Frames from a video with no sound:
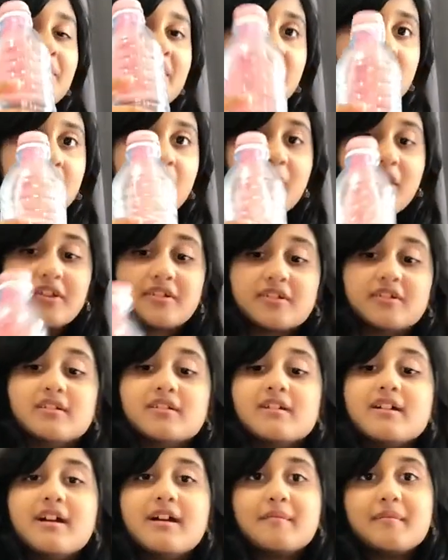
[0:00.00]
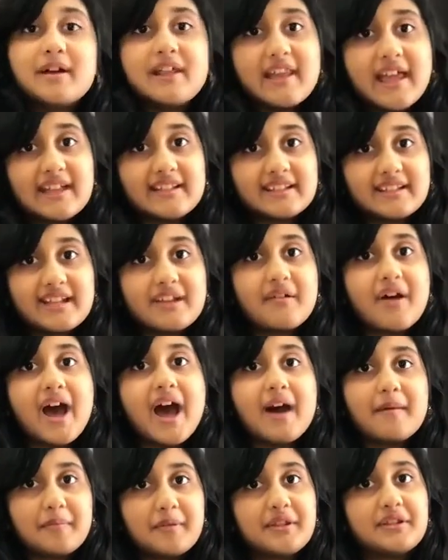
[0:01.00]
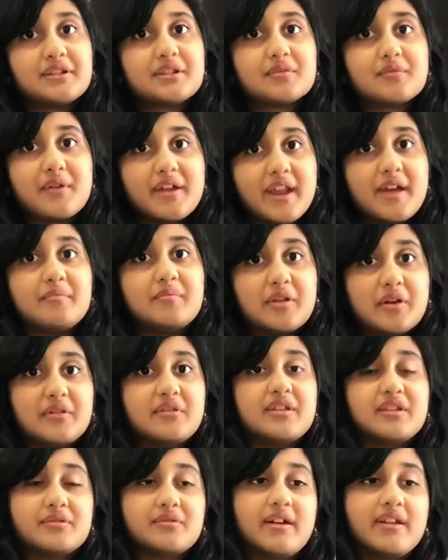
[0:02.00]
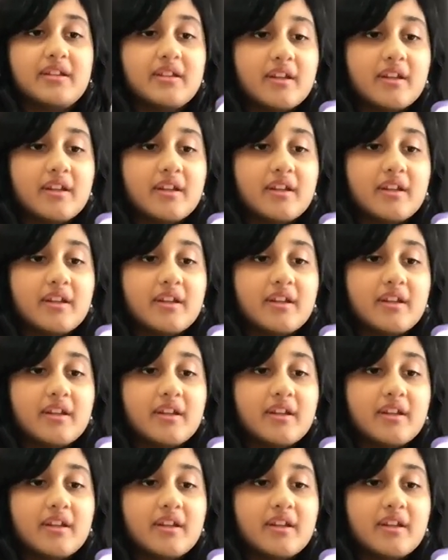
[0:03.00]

this bottle, but let's see what happens when I blow this one.